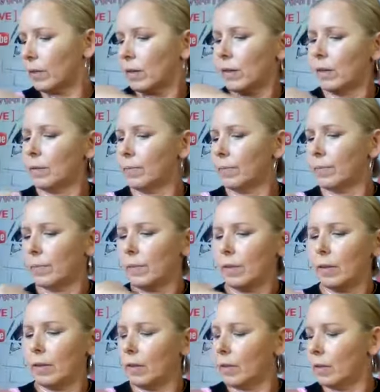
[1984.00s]
Okay?
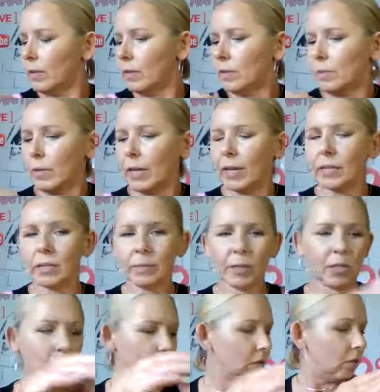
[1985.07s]
So I'm going to add to my
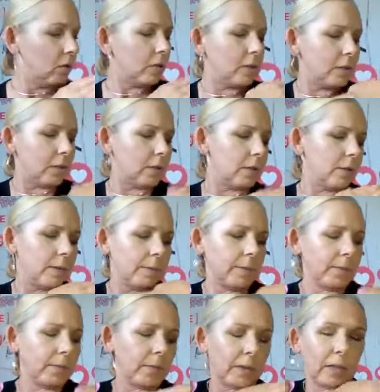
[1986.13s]
shoulders.
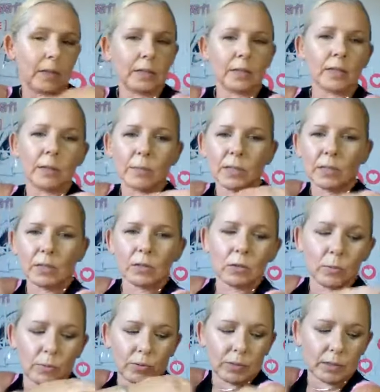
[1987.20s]
It's going to be
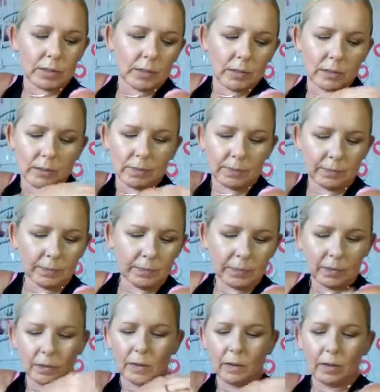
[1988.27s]
so pretty.
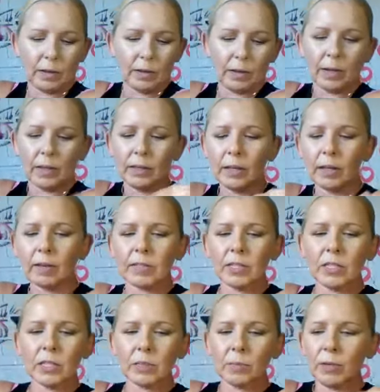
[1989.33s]
I love
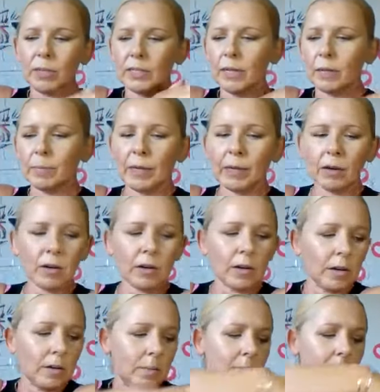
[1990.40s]
to just put it down my
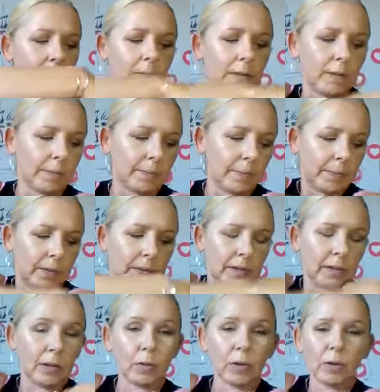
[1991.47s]
arms.
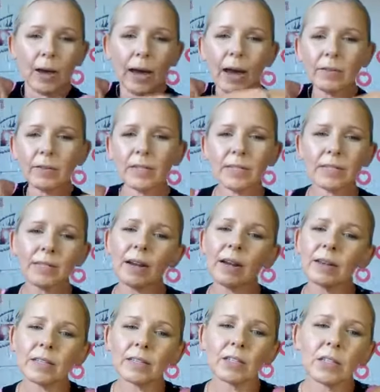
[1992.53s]
When you go out in the
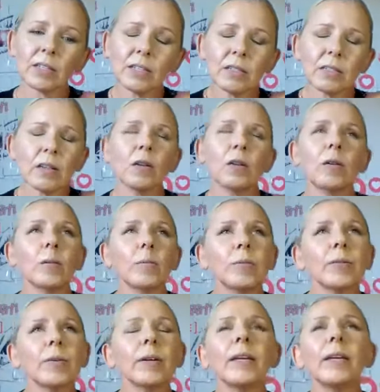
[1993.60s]
sun, it's just so
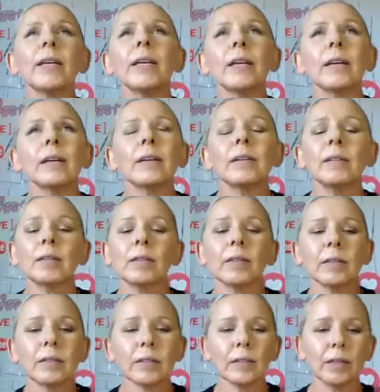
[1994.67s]
pretty. Oh,
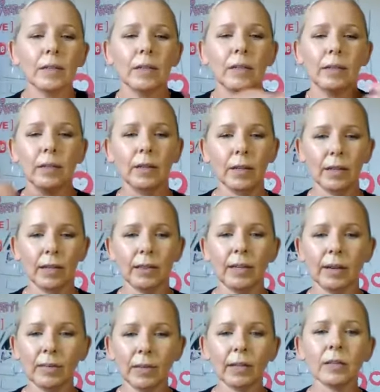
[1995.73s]
I
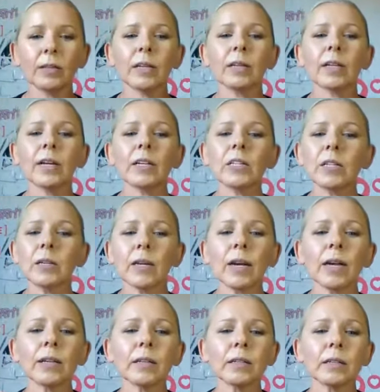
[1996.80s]
love it. You can actually
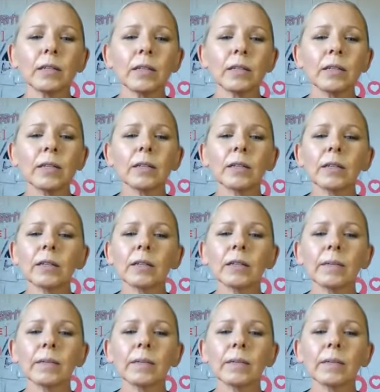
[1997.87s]
add a little here.